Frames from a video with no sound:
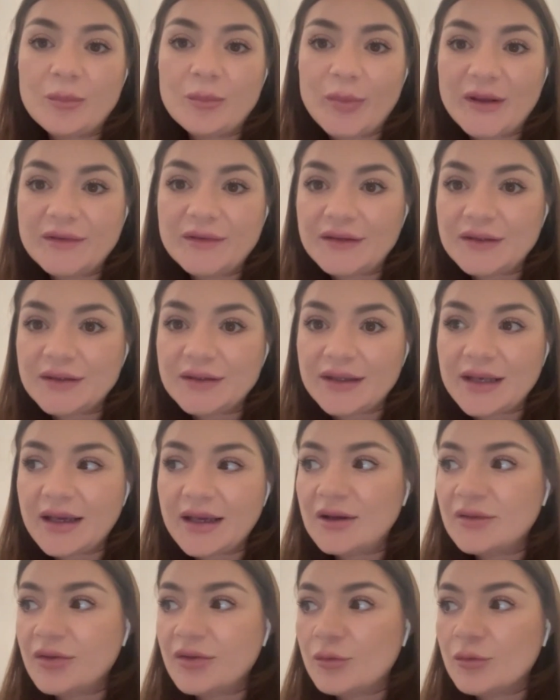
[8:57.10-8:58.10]
basically
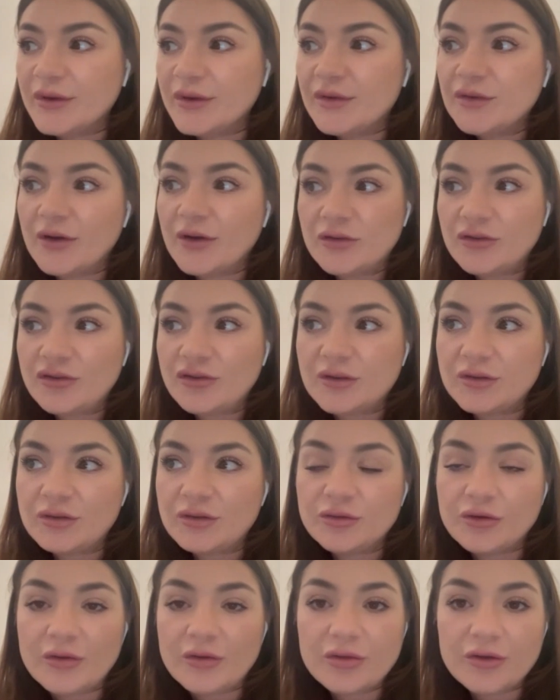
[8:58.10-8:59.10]
like the research you need
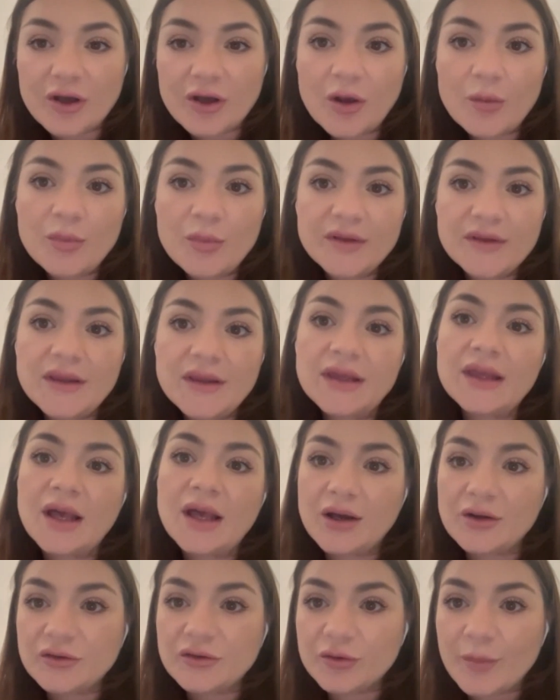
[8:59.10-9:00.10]
to do on the company,
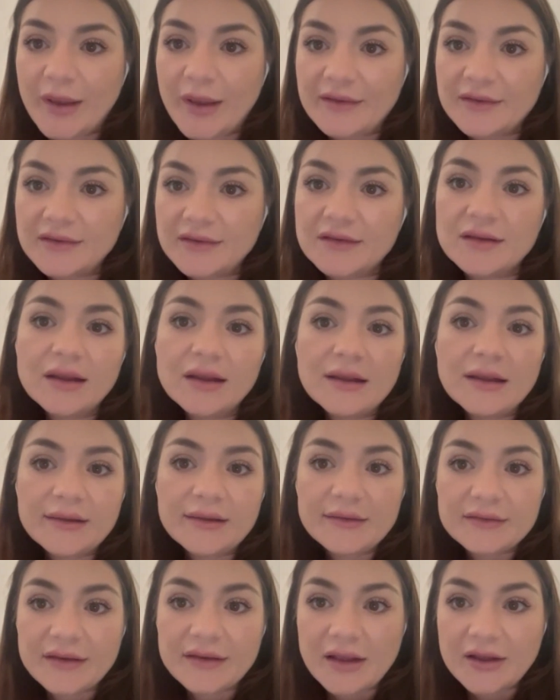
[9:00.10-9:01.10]
how to best
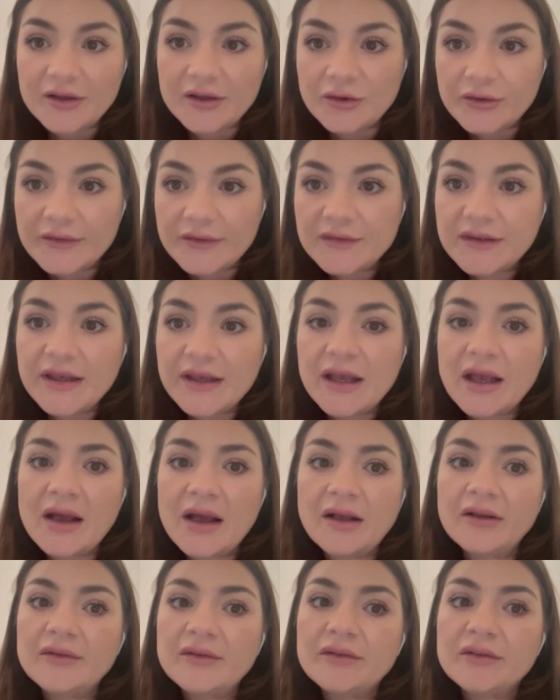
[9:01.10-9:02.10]
sell your
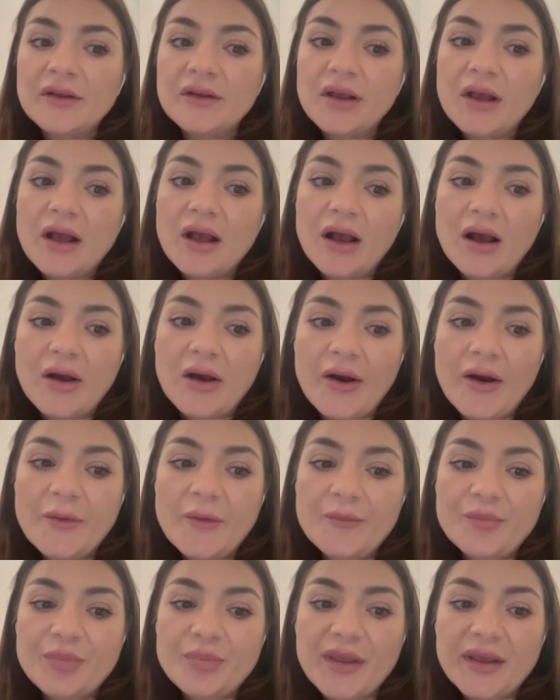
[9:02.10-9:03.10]
skills.
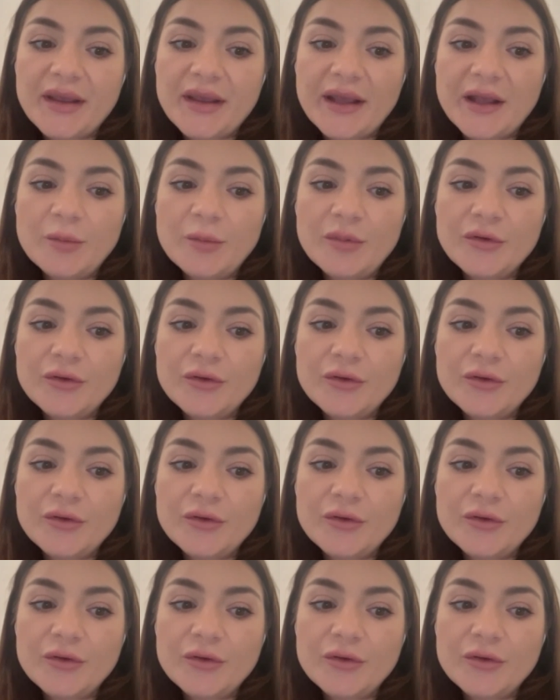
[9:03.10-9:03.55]
They help